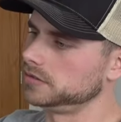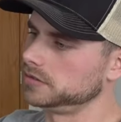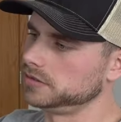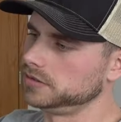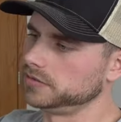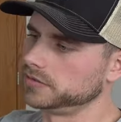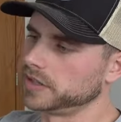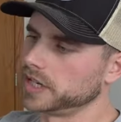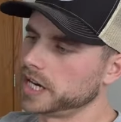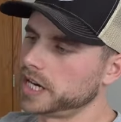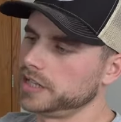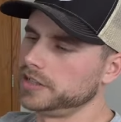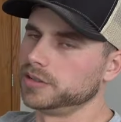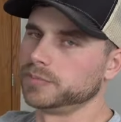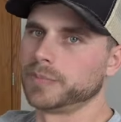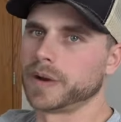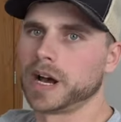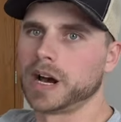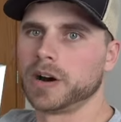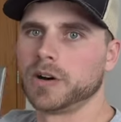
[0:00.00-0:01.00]
You've got your
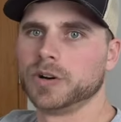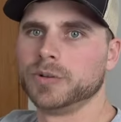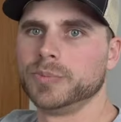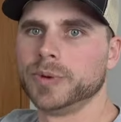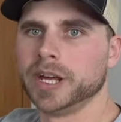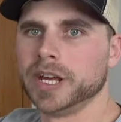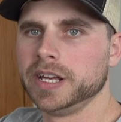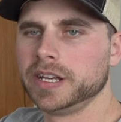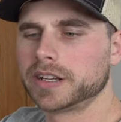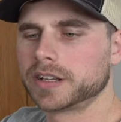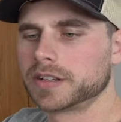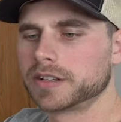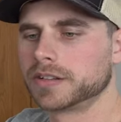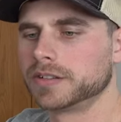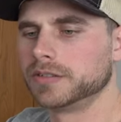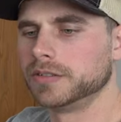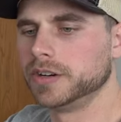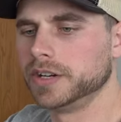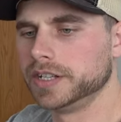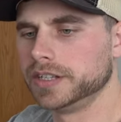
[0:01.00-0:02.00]
power bank
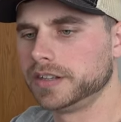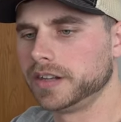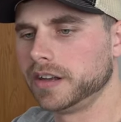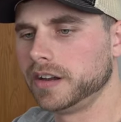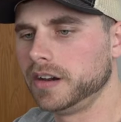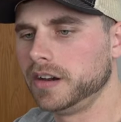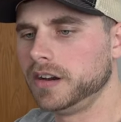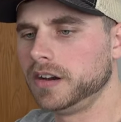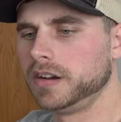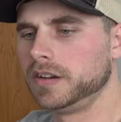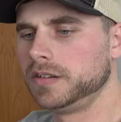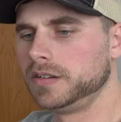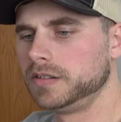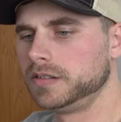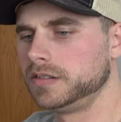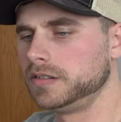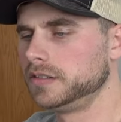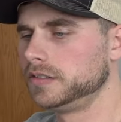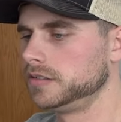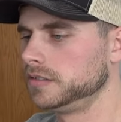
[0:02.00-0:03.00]
right there,
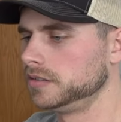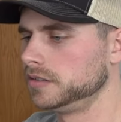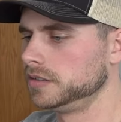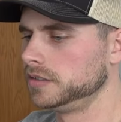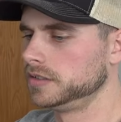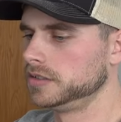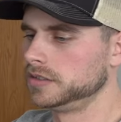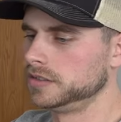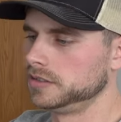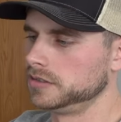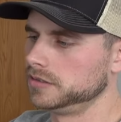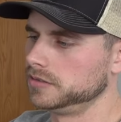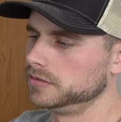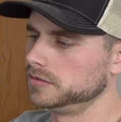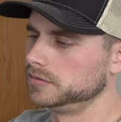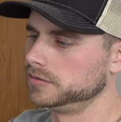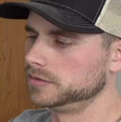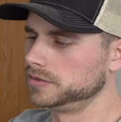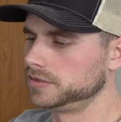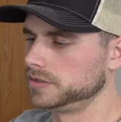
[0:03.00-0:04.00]

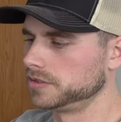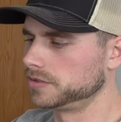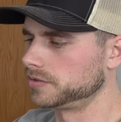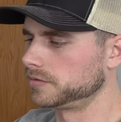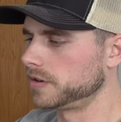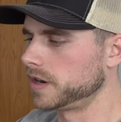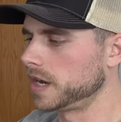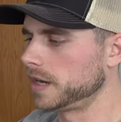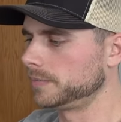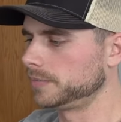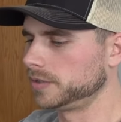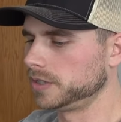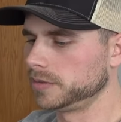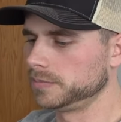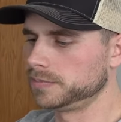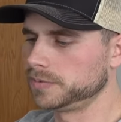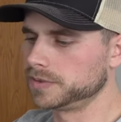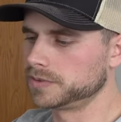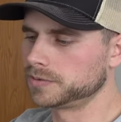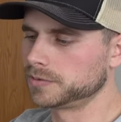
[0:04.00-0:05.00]
which is wrapped
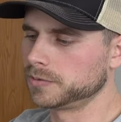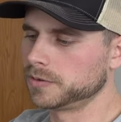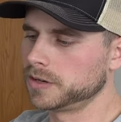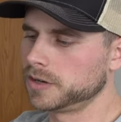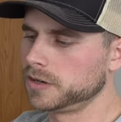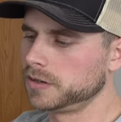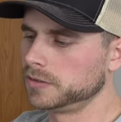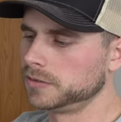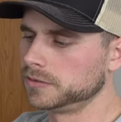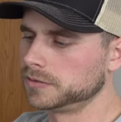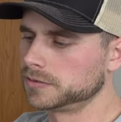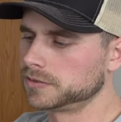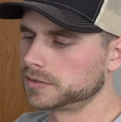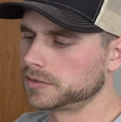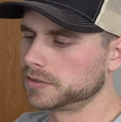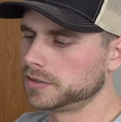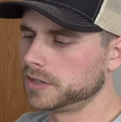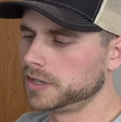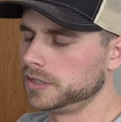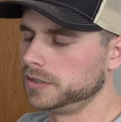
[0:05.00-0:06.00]
up as well. Let's
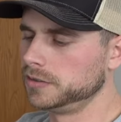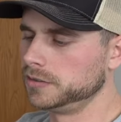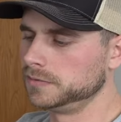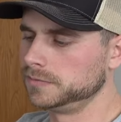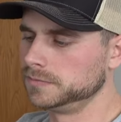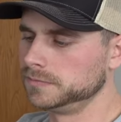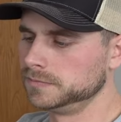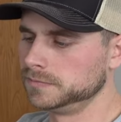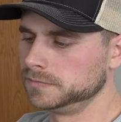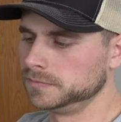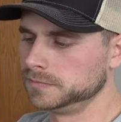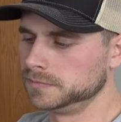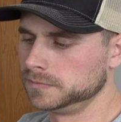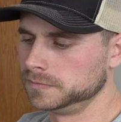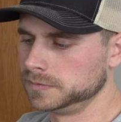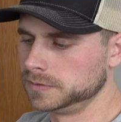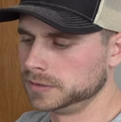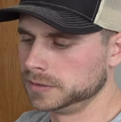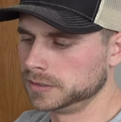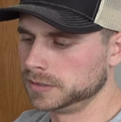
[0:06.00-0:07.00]
go ahead and
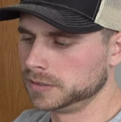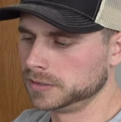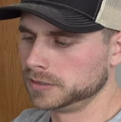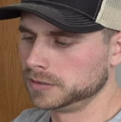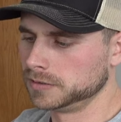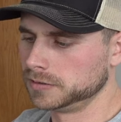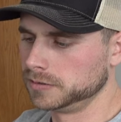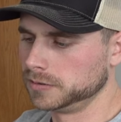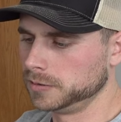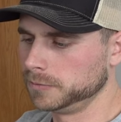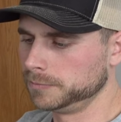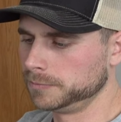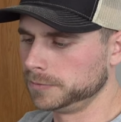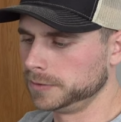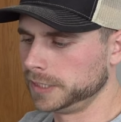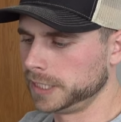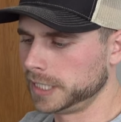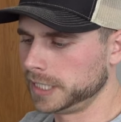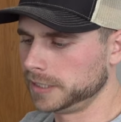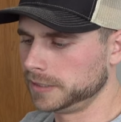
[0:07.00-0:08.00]
open
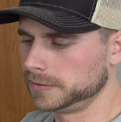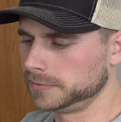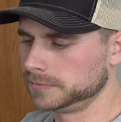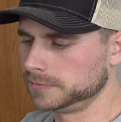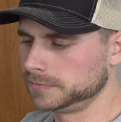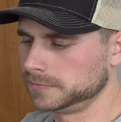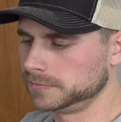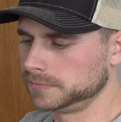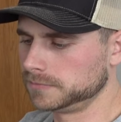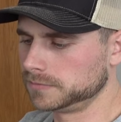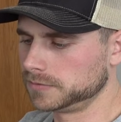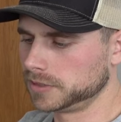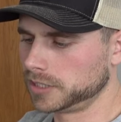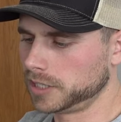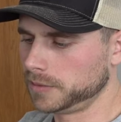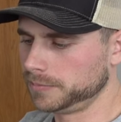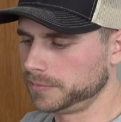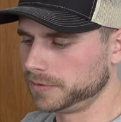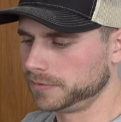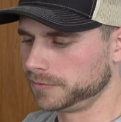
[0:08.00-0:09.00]
that
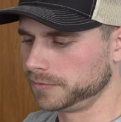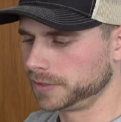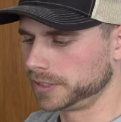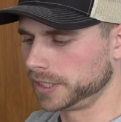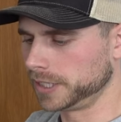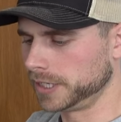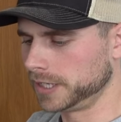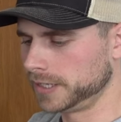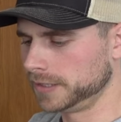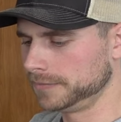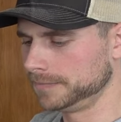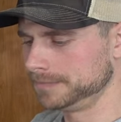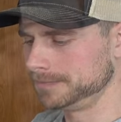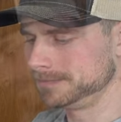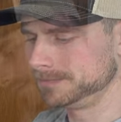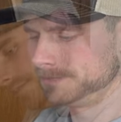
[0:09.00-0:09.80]
up if we can.